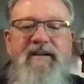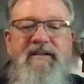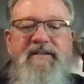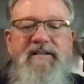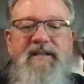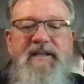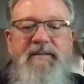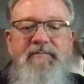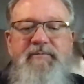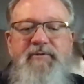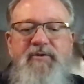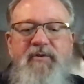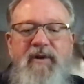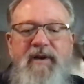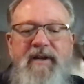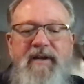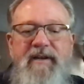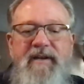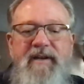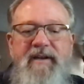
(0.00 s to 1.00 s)
slip
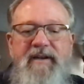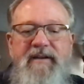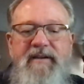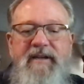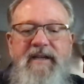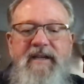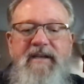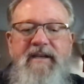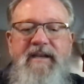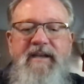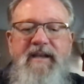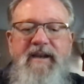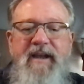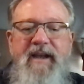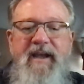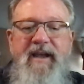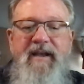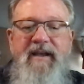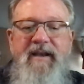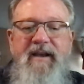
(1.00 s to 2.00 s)
joint. And he did
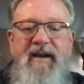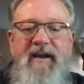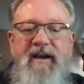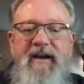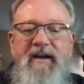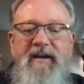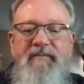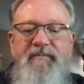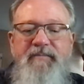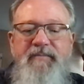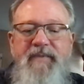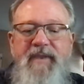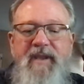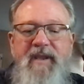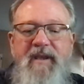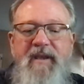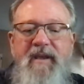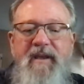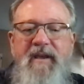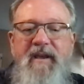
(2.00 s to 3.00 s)
a
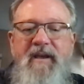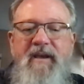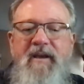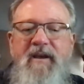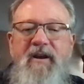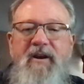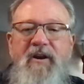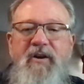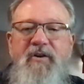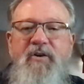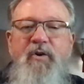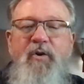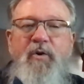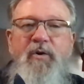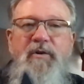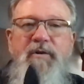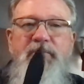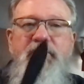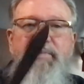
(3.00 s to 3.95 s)
cold